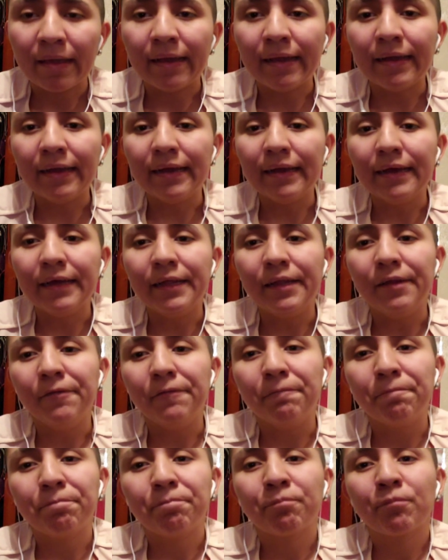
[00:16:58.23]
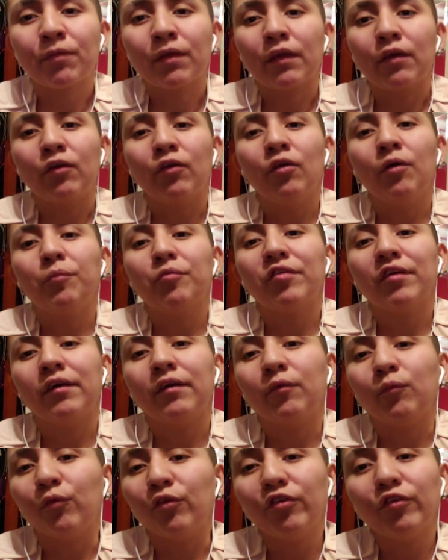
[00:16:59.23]
And, you know what I'm
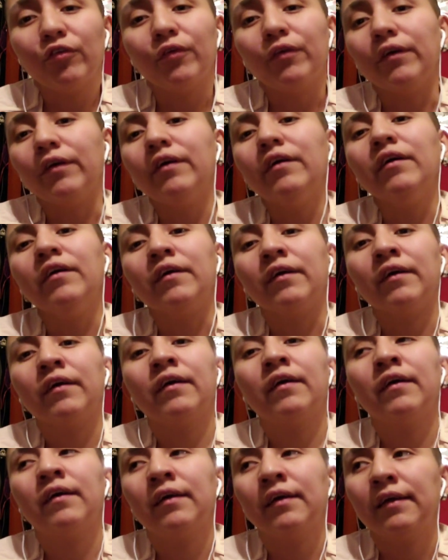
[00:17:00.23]
saying? We're still young.